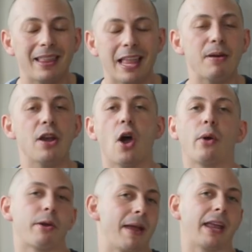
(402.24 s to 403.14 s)
and let me know
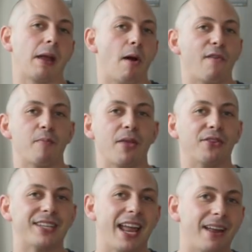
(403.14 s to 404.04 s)
what you're making, Mom, for
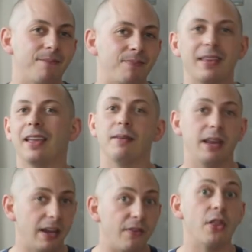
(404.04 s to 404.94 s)
Mother's Day.
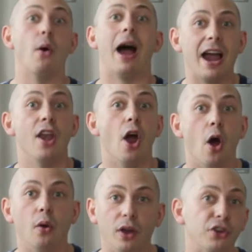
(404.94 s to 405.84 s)
Even though I
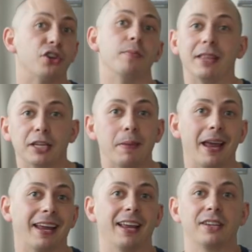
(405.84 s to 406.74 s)
know it should be these
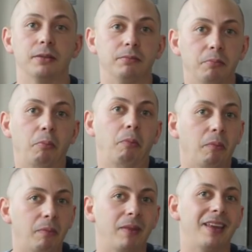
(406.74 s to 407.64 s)
pancakes.
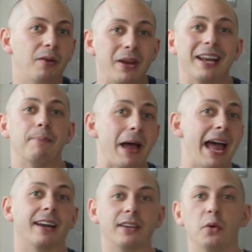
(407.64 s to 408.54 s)
We had it
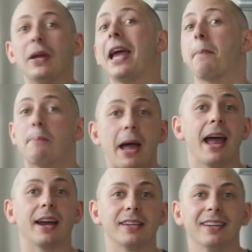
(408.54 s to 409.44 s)
packed.
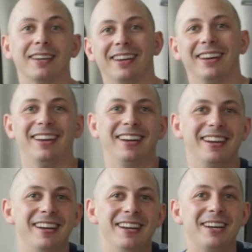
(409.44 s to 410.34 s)

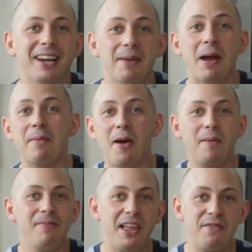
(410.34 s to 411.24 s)
Okay, bye,
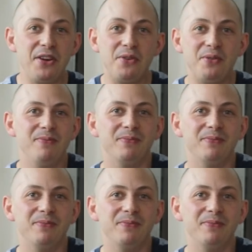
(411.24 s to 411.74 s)
Mom. Love you.